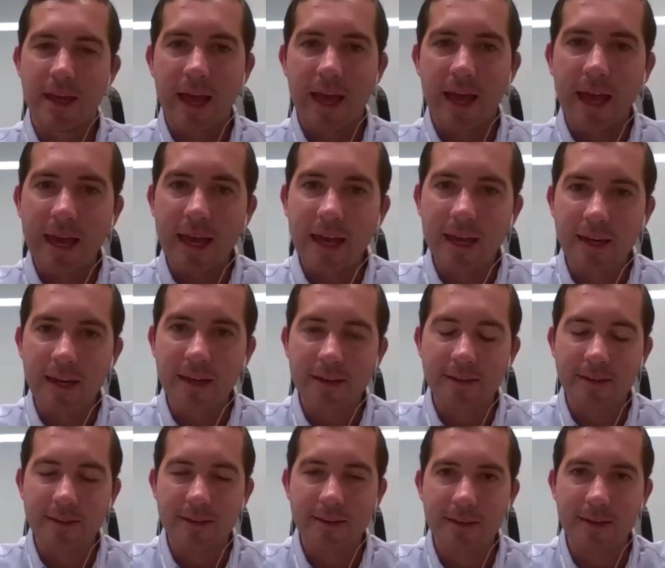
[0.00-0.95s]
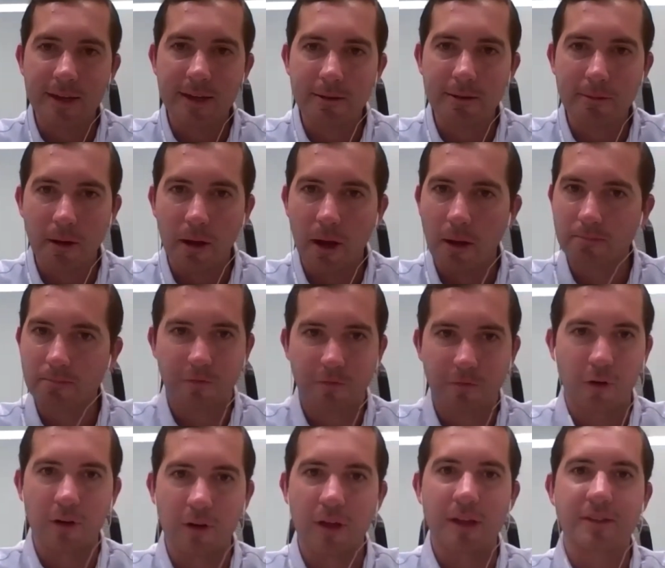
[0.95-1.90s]
And uh,
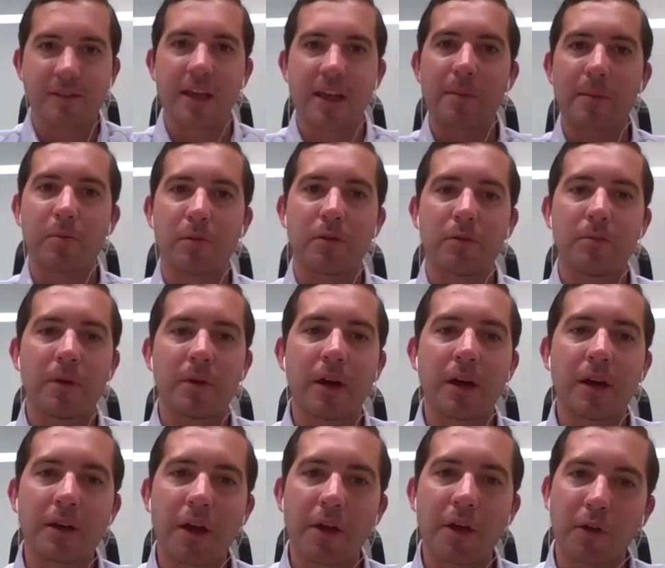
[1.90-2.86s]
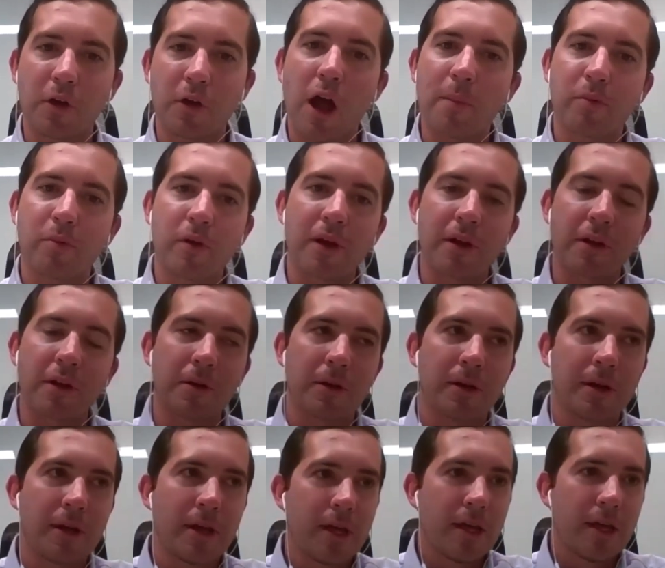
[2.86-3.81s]
for example, another
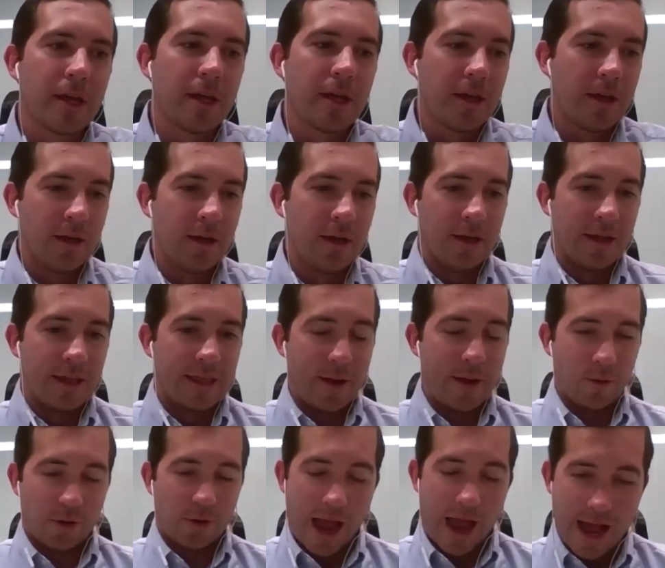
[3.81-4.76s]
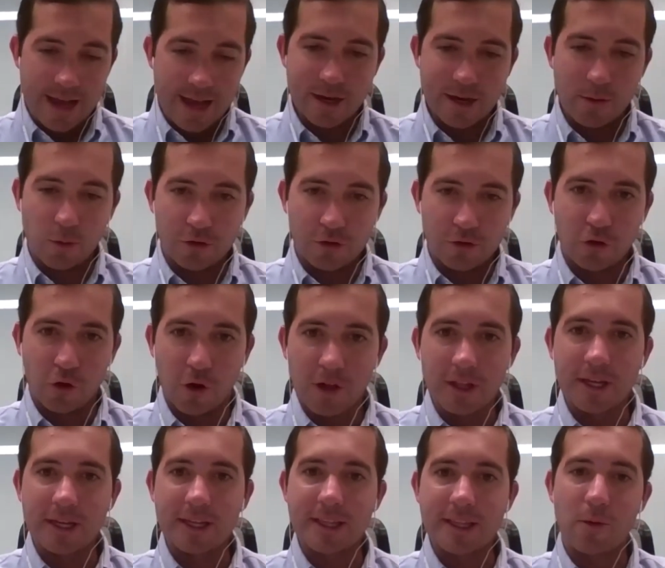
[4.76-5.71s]
operator, they were as they were
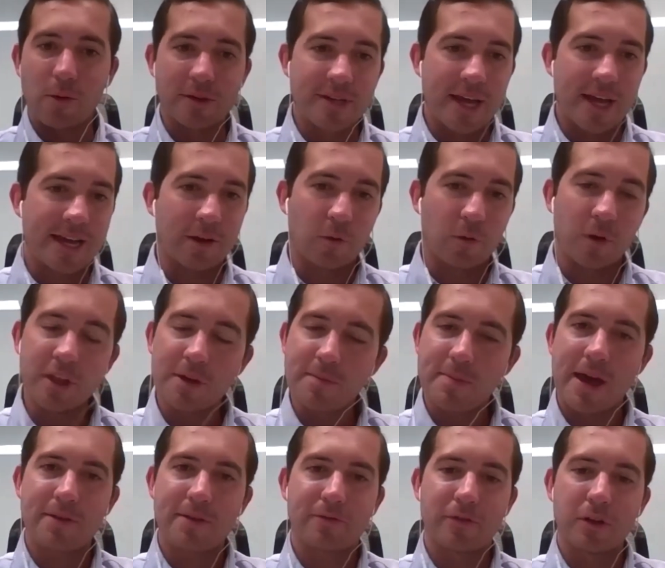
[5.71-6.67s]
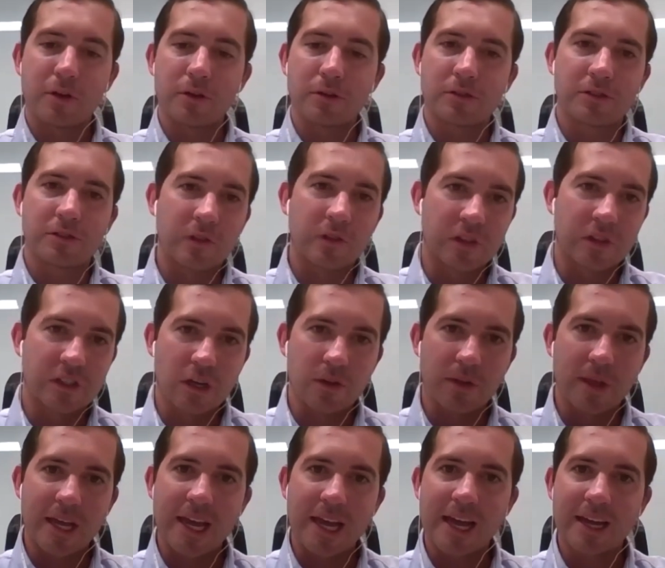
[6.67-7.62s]
drilling, they were taking really bad flows, and so
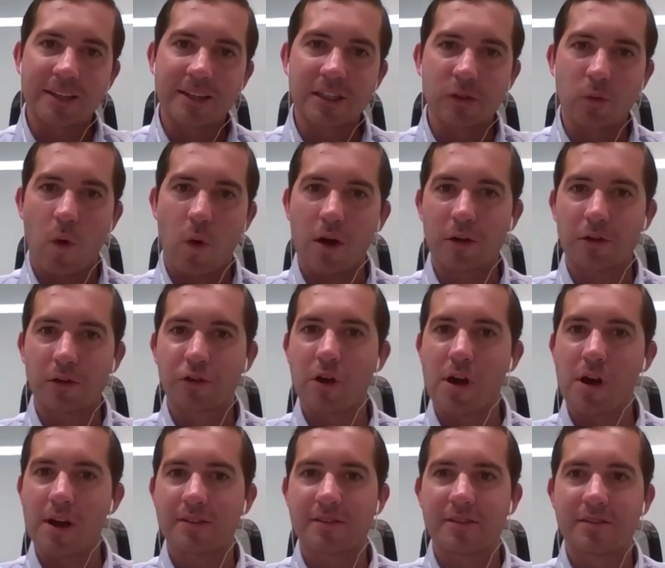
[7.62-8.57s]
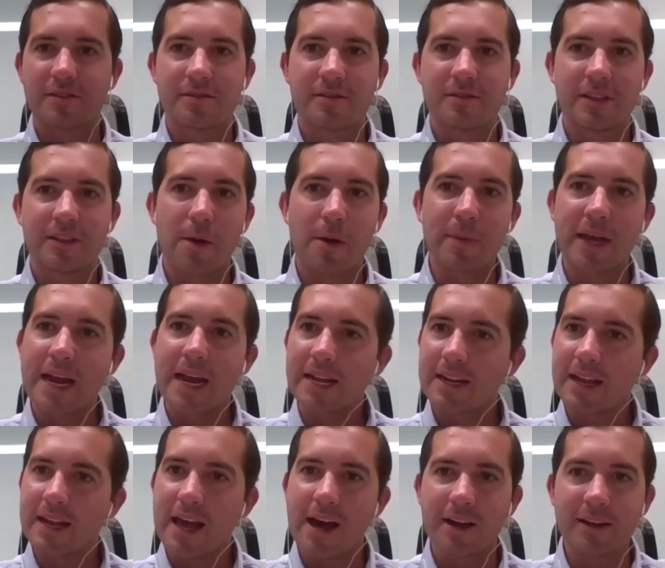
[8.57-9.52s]
they had these water trucks coming in
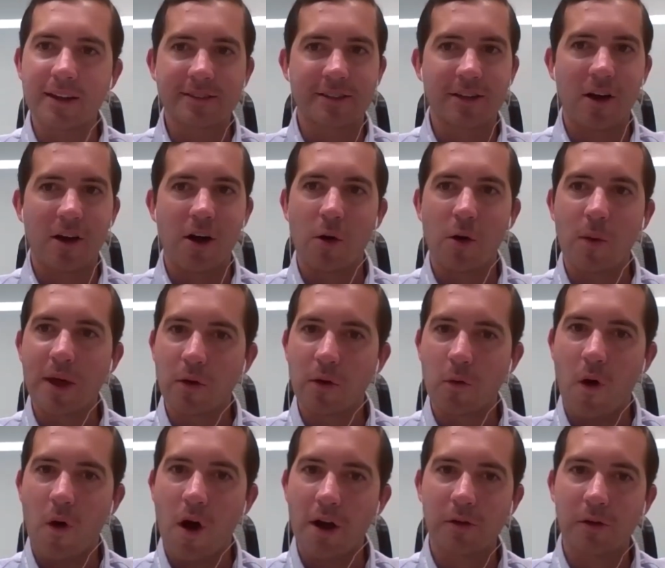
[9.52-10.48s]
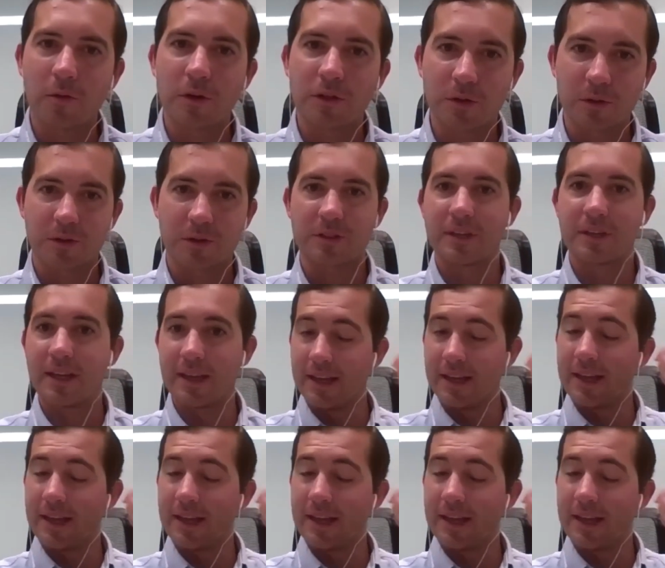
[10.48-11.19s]
and out to haul away the water, which was